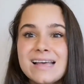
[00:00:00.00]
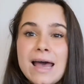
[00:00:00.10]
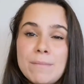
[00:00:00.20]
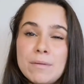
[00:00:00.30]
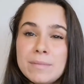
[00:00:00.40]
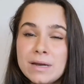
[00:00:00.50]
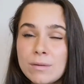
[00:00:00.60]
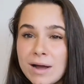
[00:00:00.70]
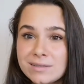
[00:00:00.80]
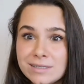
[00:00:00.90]

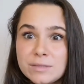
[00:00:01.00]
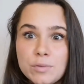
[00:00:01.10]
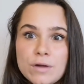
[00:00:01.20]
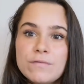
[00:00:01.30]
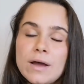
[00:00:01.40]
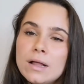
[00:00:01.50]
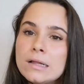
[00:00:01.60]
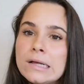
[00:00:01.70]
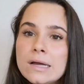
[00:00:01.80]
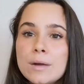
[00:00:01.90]
amino acid
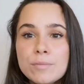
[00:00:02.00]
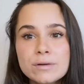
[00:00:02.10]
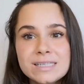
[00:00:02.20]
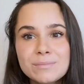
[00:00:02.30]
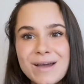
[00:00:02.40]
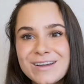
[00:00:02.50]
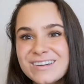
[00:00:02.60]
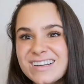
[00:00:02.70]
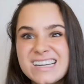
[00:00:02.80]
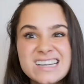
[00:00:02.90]
profile protein
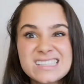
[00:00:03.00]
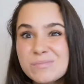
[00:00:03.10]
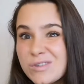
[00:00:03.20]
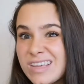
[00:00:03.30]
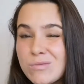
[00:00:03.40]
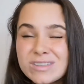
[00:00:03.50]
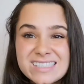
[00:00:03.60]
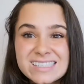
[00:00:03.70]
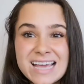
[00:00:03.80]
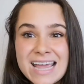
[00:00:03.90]
powder in a smoothie
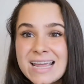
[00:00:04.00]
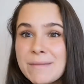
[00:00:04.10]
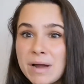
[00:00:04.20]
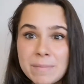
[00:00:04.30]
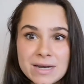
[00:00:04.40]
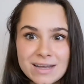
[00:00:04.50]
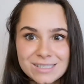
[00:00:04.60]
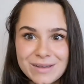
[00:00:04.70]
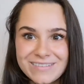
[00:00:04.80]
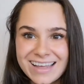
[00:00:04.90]
once a day might be a
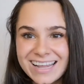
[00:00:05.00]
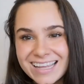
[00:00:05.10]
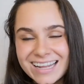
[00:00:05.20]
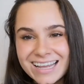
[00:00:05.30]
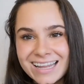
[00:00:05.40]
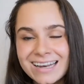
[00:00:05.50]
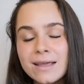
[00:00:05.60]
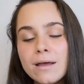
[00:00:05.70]
nice way of getting it in,